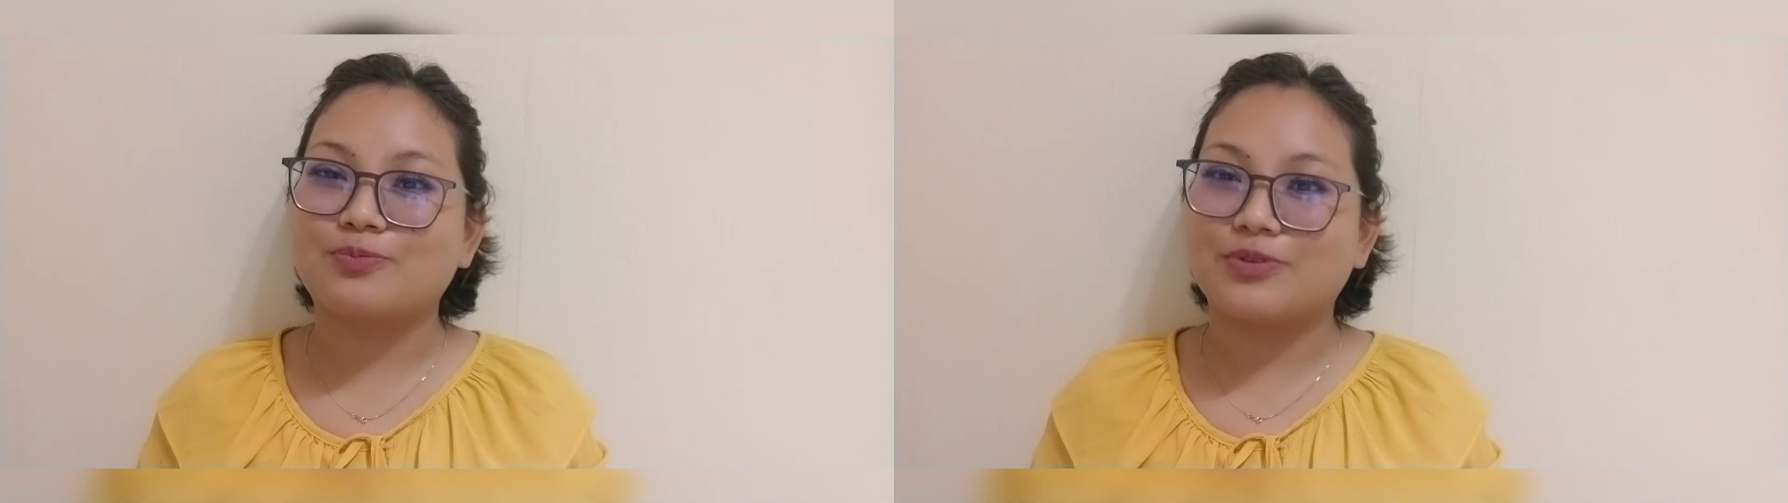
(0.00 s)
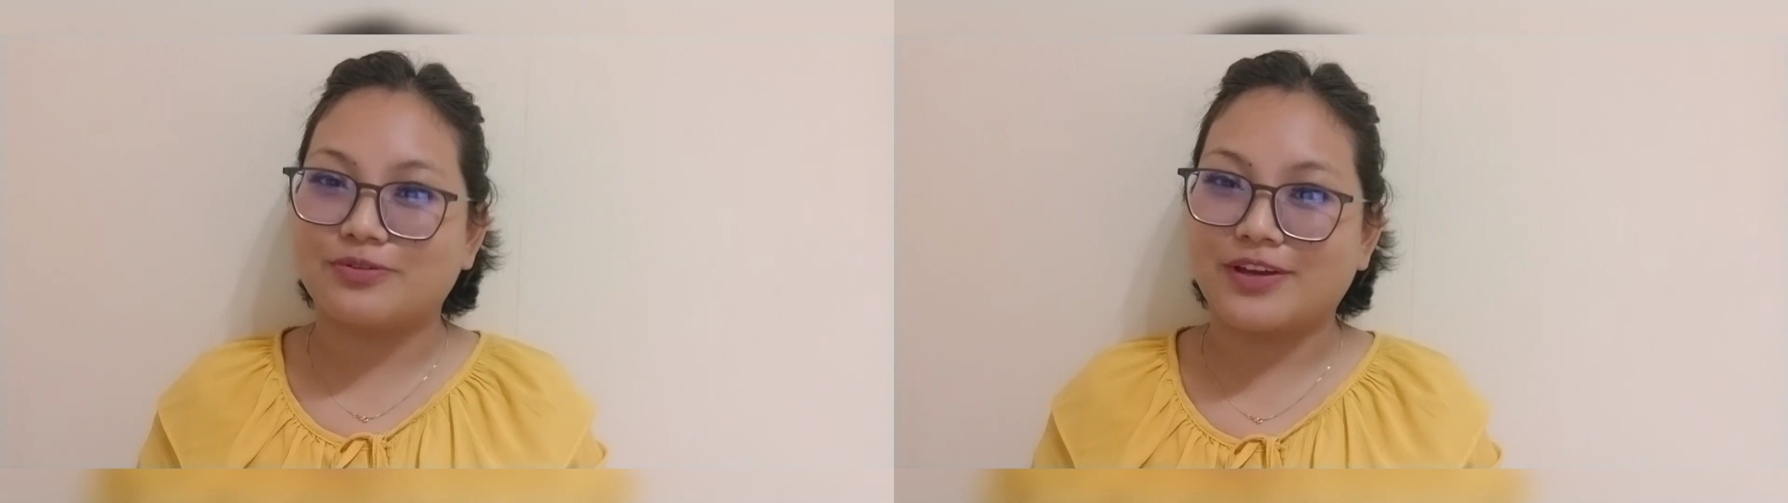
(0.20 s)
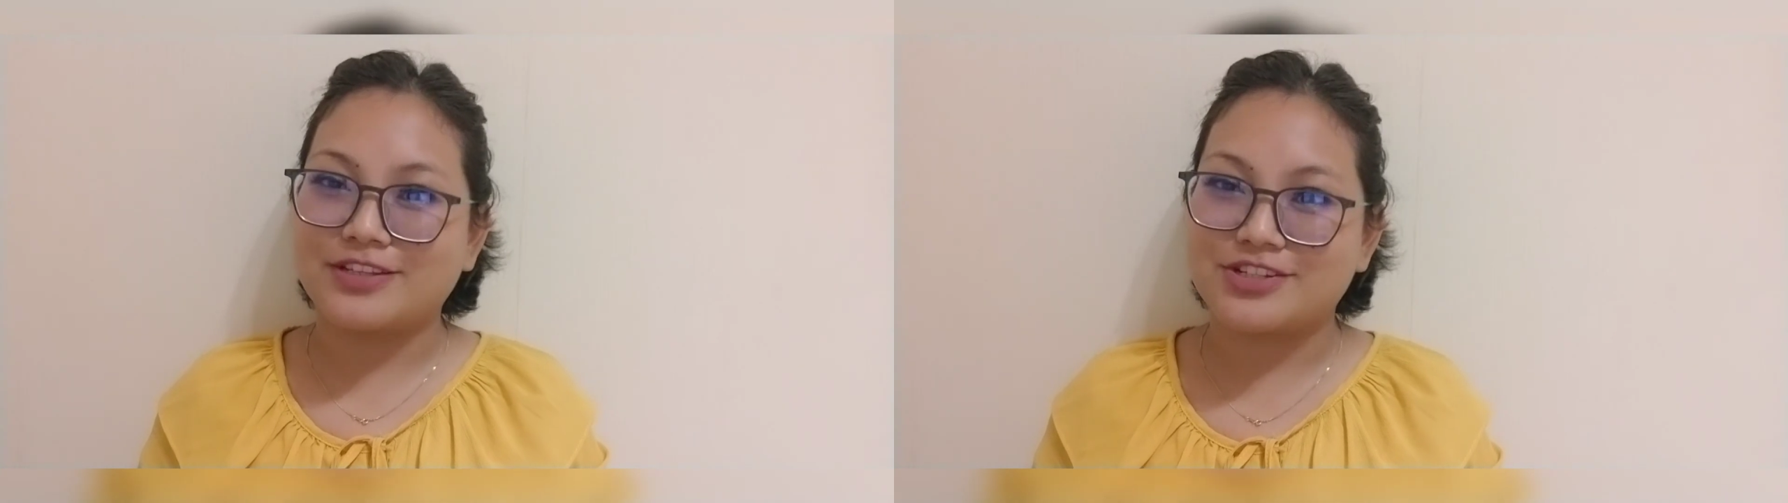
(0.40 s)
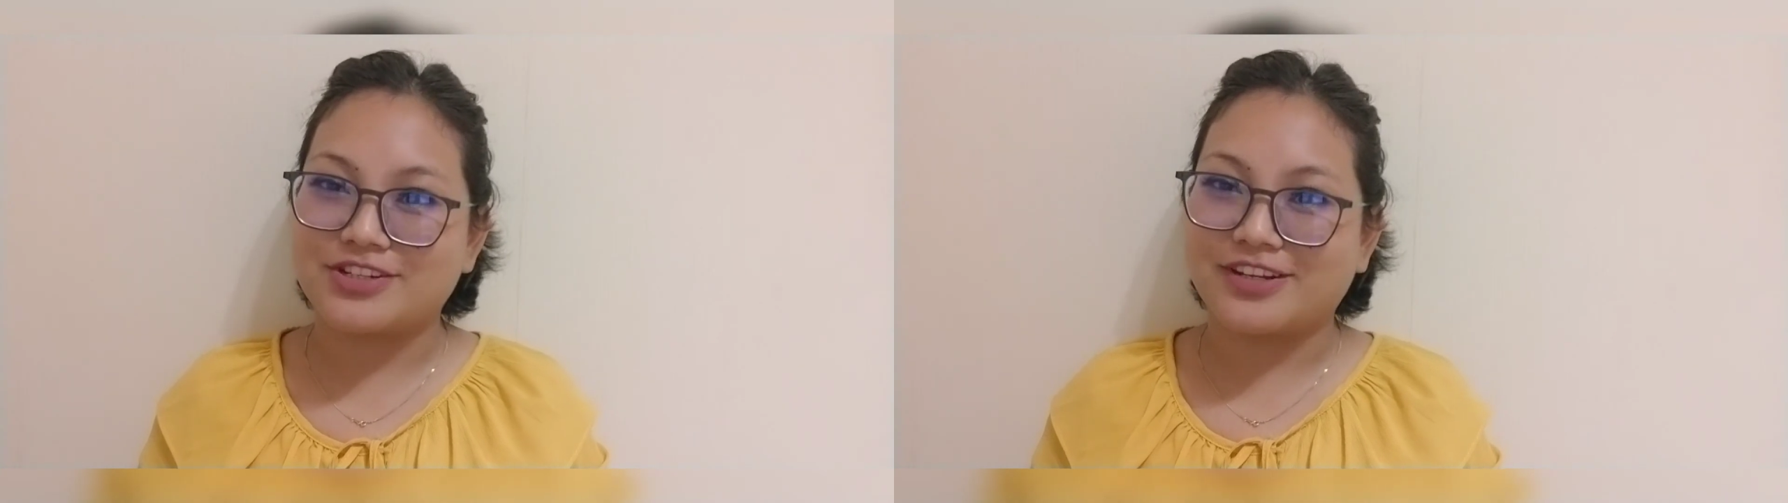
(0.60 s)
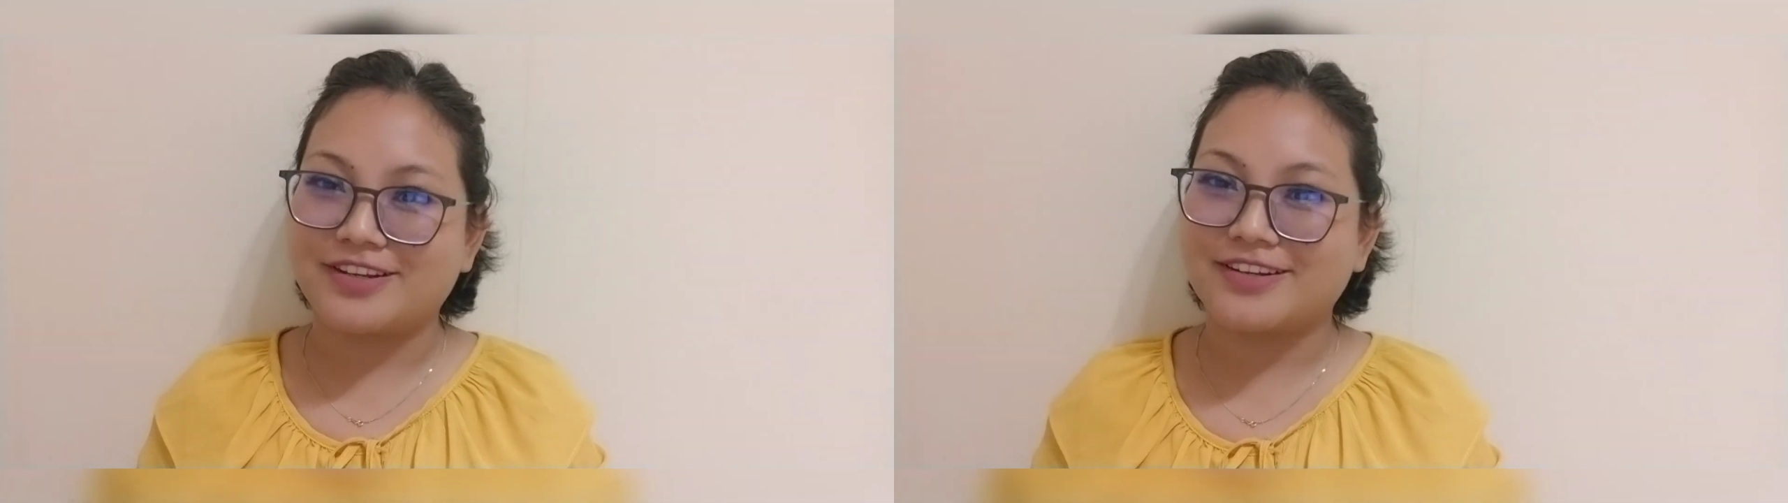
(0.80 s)

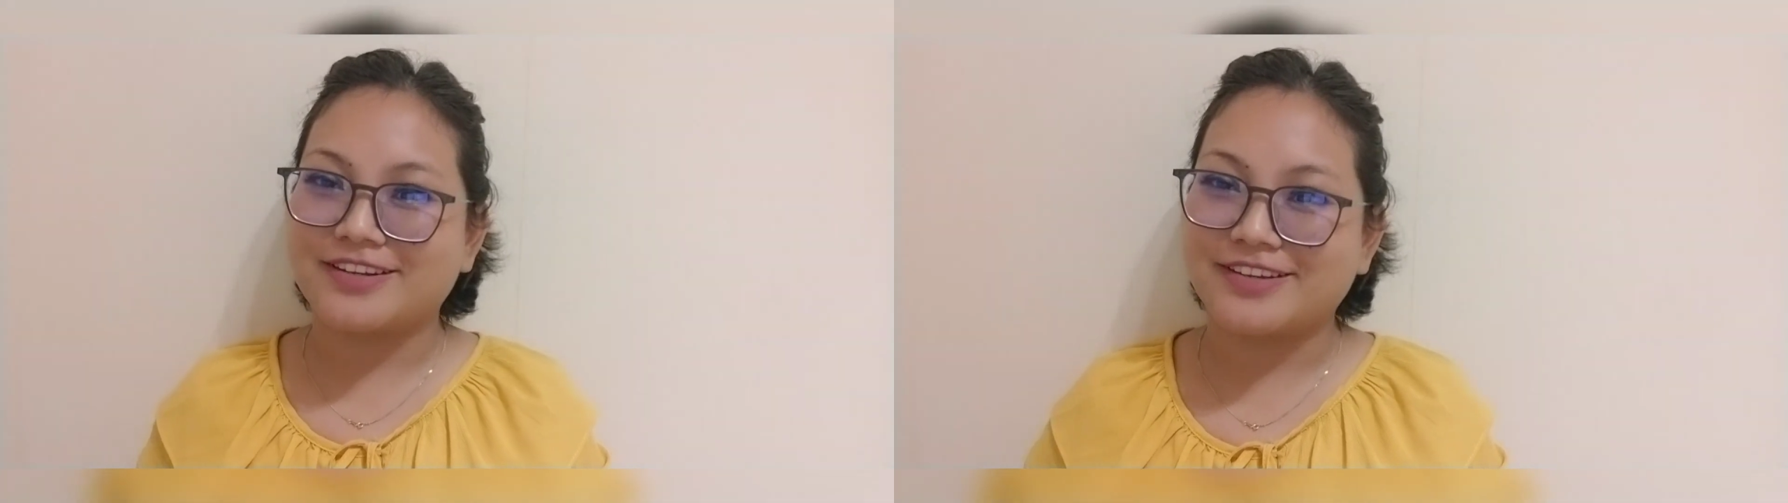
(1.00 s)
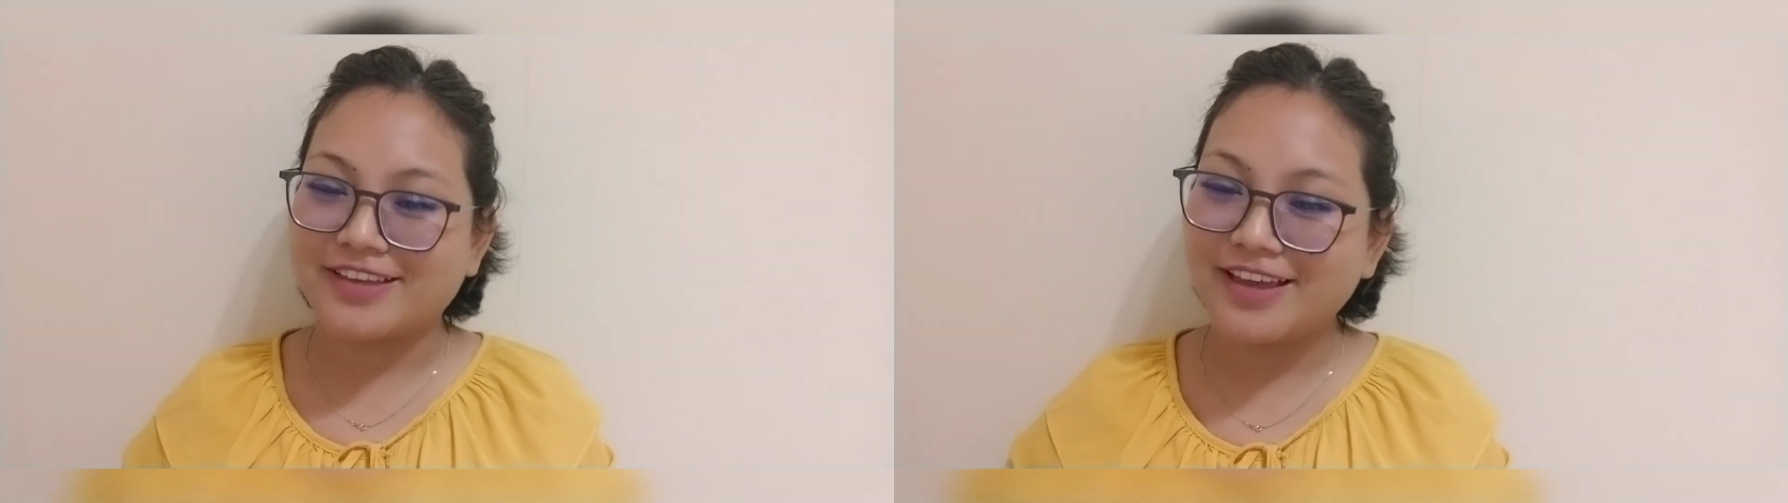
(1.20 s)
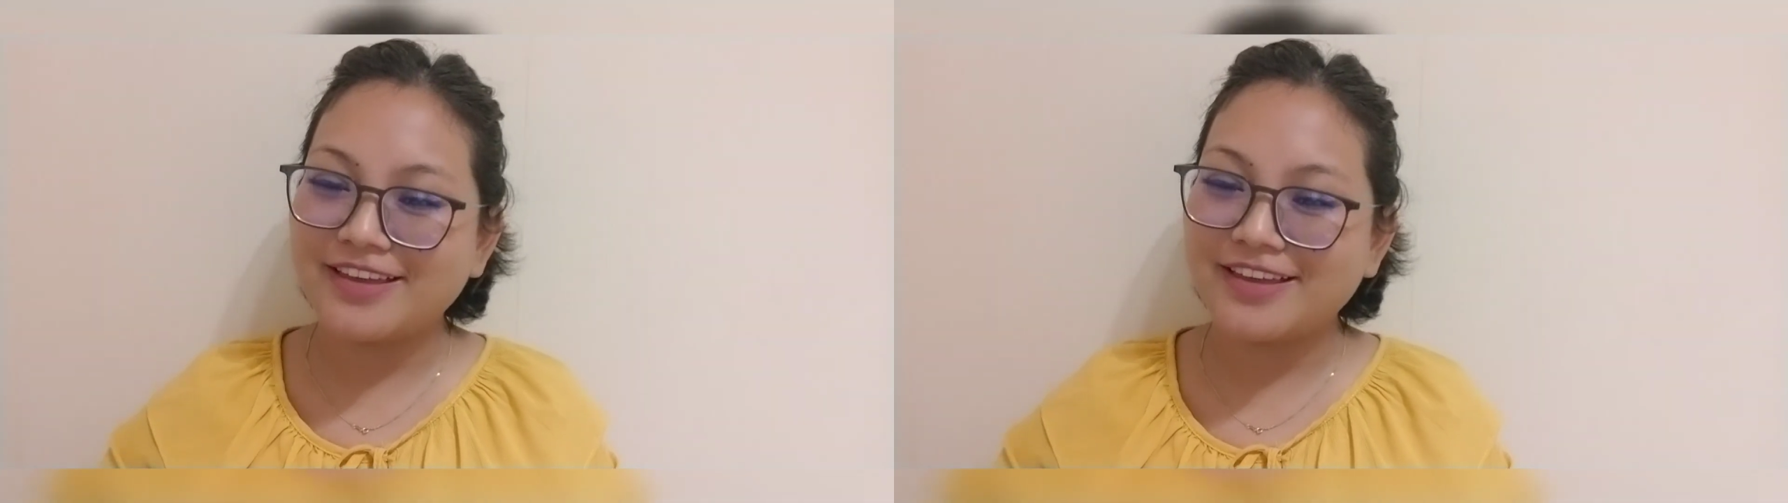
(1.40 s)
prevention. Okay,